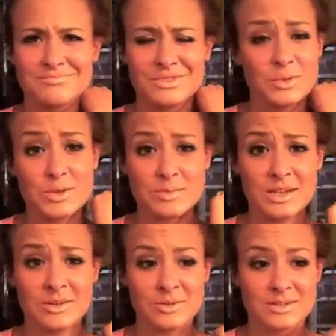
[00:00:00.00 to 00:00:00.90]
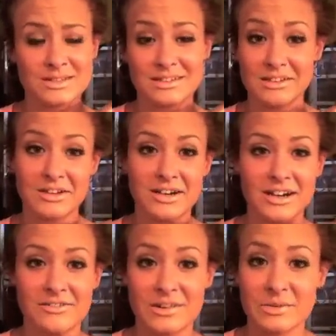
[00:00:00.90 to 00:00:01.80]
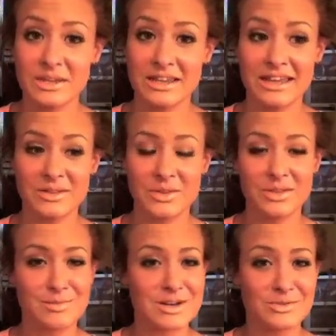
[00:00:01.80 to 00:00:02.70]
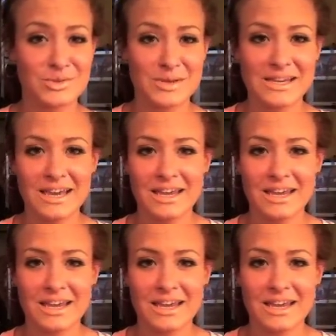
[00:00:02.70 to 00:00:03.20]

YouTube channels either if I really like what you tweet,